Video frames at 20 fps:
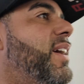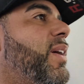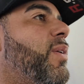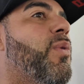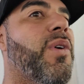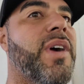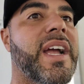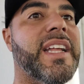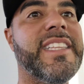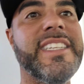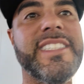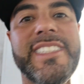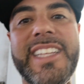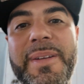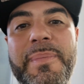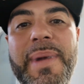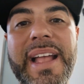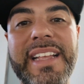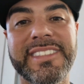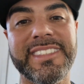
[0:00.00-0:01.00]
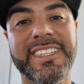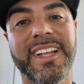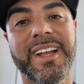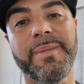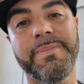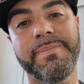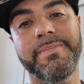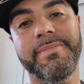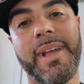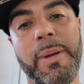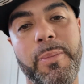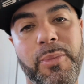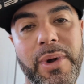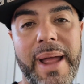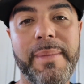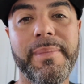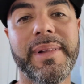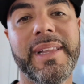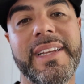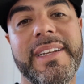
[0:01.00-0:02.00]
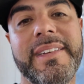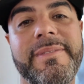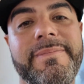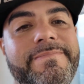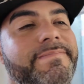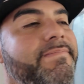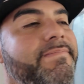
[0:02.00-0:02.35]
we'll get this thing messed up. I'm rambling.